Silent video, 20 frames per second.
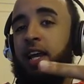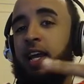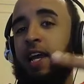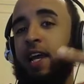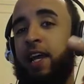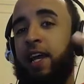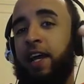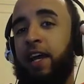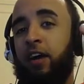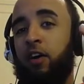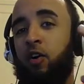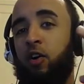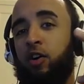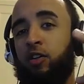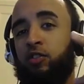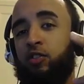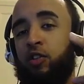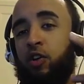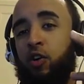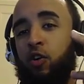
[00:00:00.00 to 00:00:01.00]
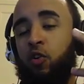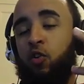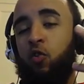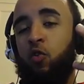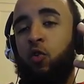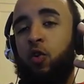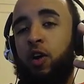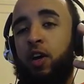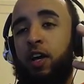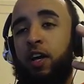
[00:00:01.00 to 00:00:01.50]
And also,
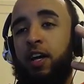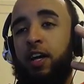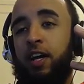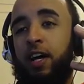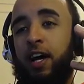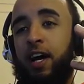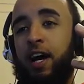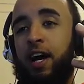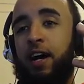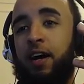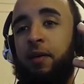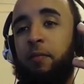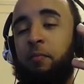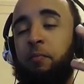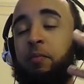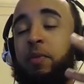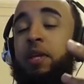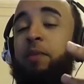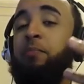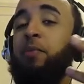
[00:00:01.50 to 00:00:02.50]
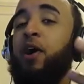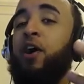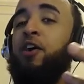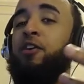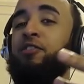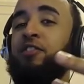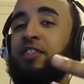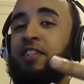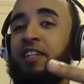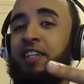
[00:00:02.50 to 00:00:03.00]
me
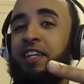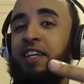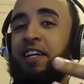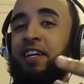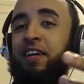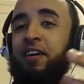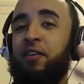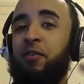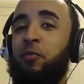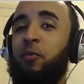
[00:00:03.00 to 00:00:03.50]
personally,